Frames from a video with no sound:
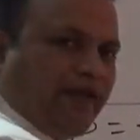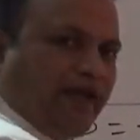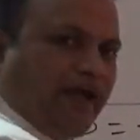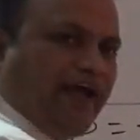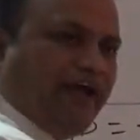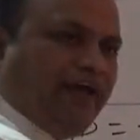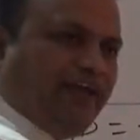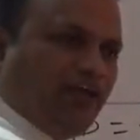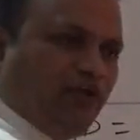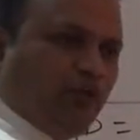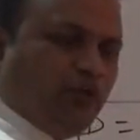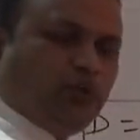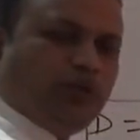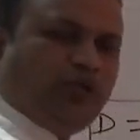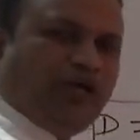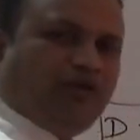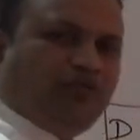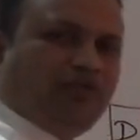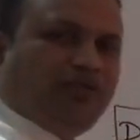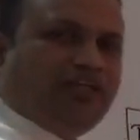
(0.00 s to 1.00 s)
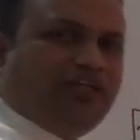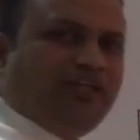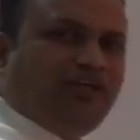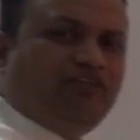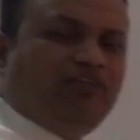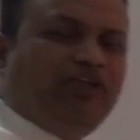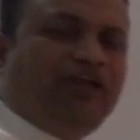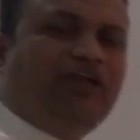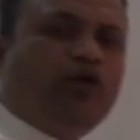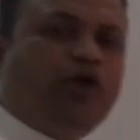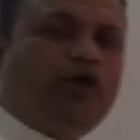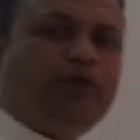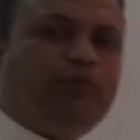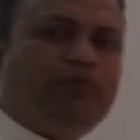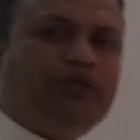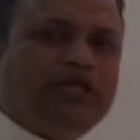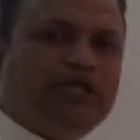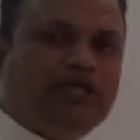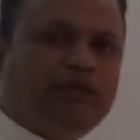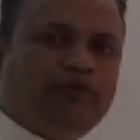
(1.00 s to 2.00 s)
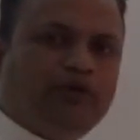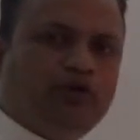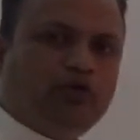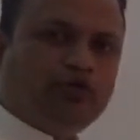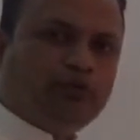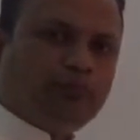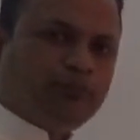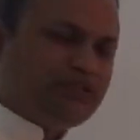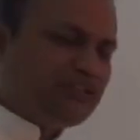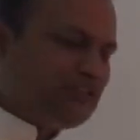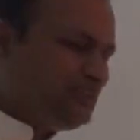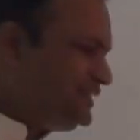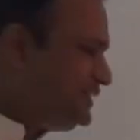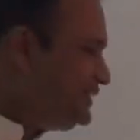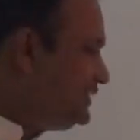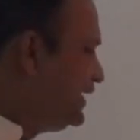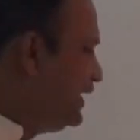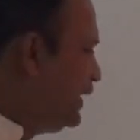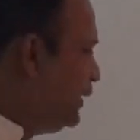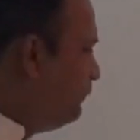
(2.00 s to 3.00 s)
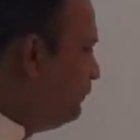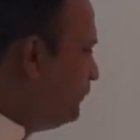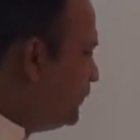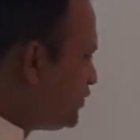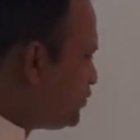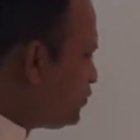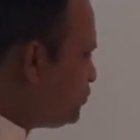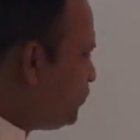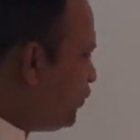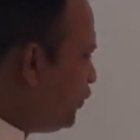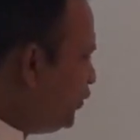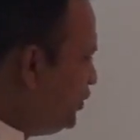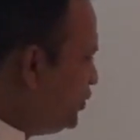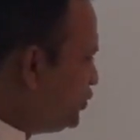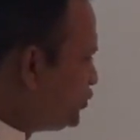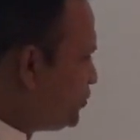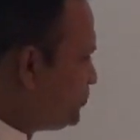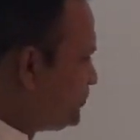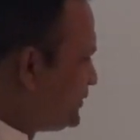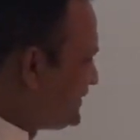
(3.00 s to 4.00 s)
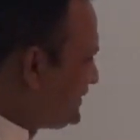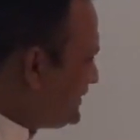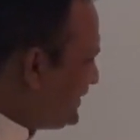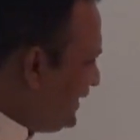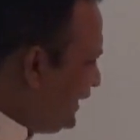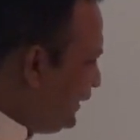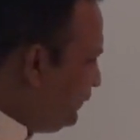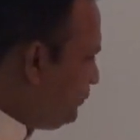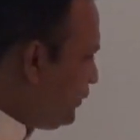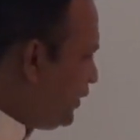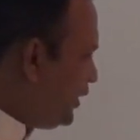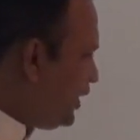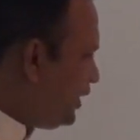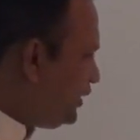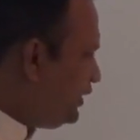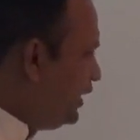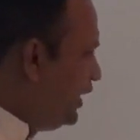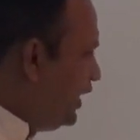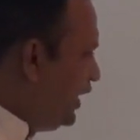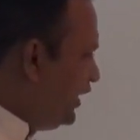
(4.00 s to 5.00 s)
and due to that one he will not be able to purchase much more units of the same product,